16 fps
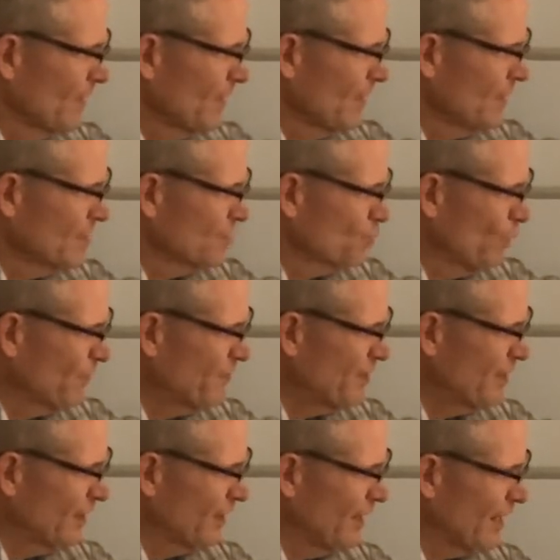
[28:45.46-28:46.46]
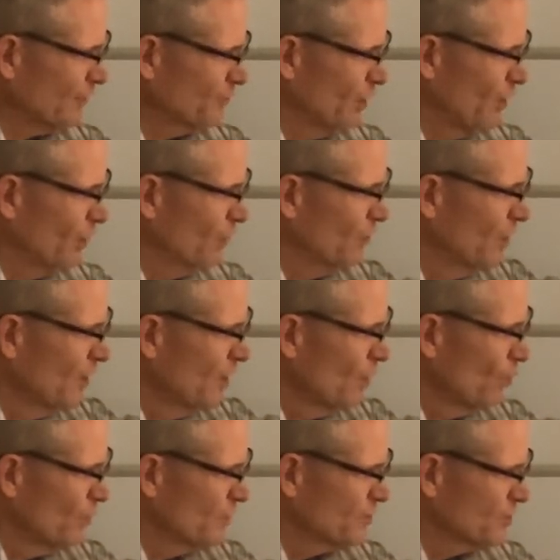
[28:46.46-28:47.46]
is with the electrode,
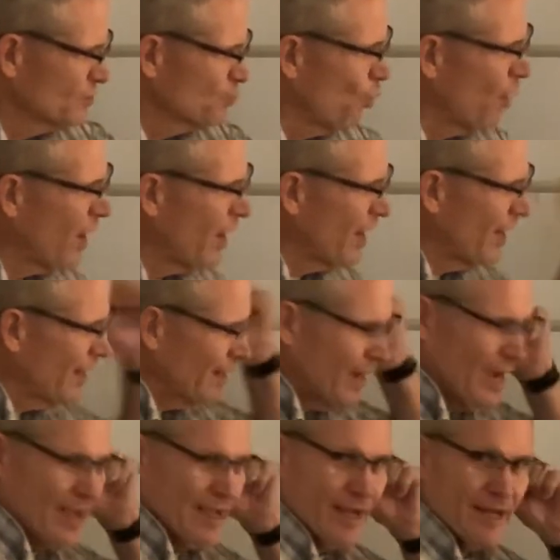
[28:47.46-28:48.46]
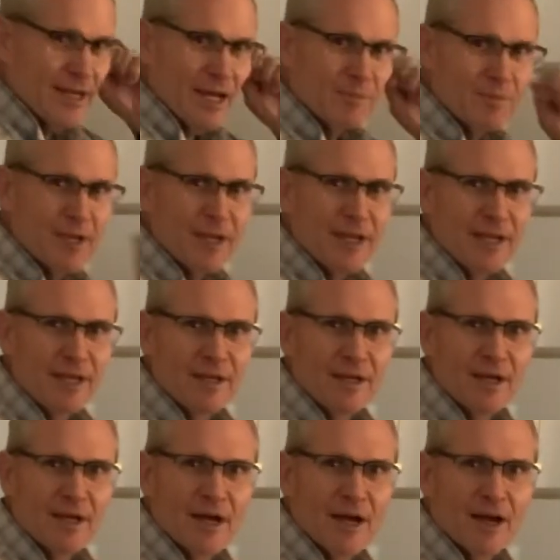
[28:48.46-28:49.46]
which is why I end up
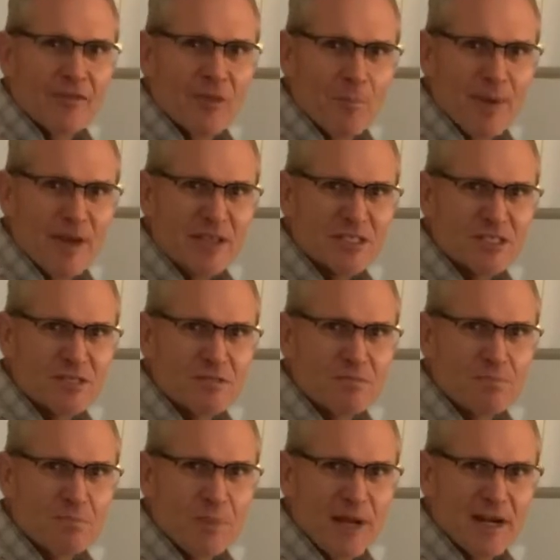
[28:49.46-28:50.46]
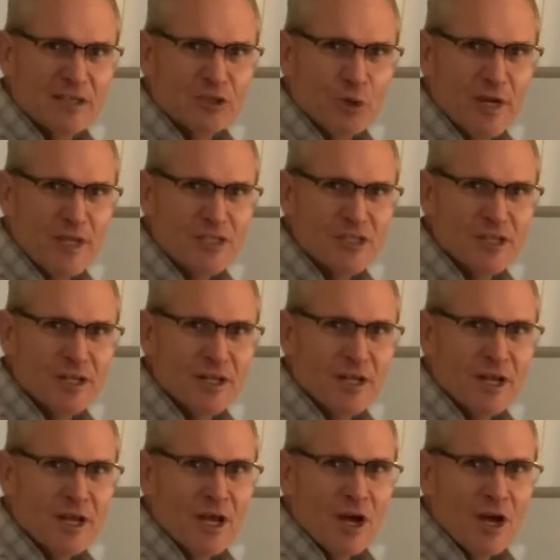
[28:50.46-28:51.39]
getting the best penetration